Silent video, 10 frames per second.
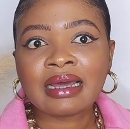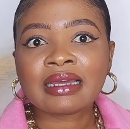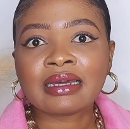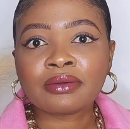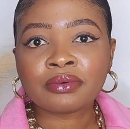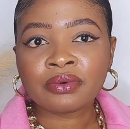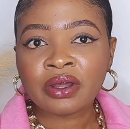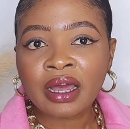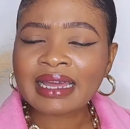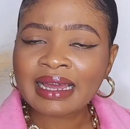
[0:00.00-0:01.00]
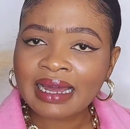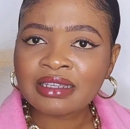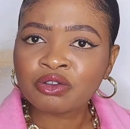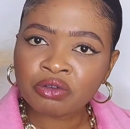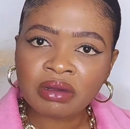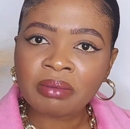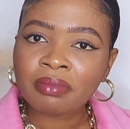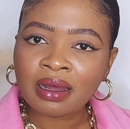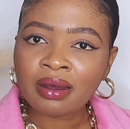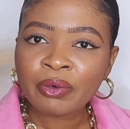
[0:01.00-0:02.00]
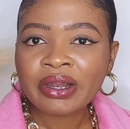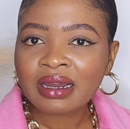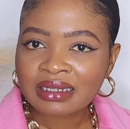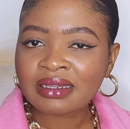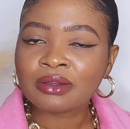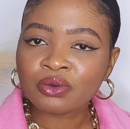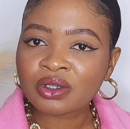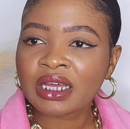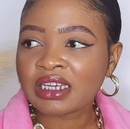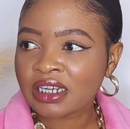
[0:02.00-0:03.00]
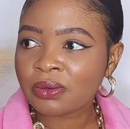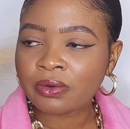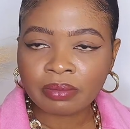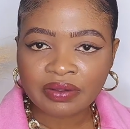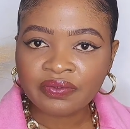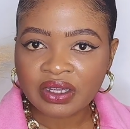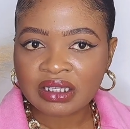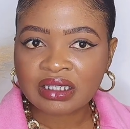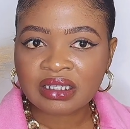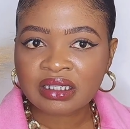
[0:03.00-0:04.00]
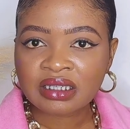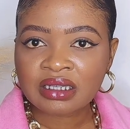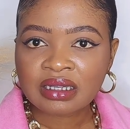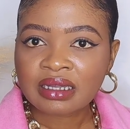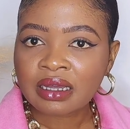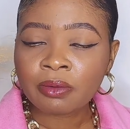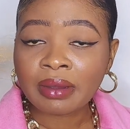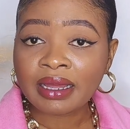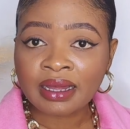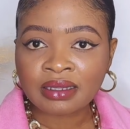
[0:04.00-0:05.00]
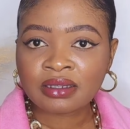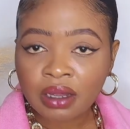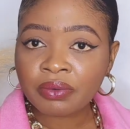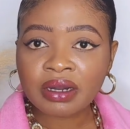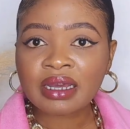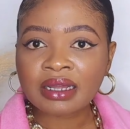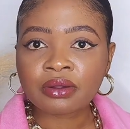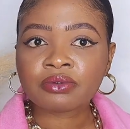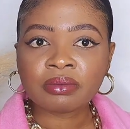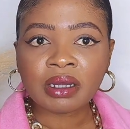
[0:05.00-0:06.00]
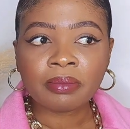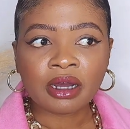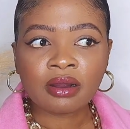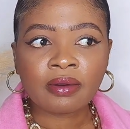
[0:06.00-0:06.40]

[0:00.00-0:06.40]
I can do. I can't remember when last I used eyeshadow on my face, on my eyes. I really cannot remember.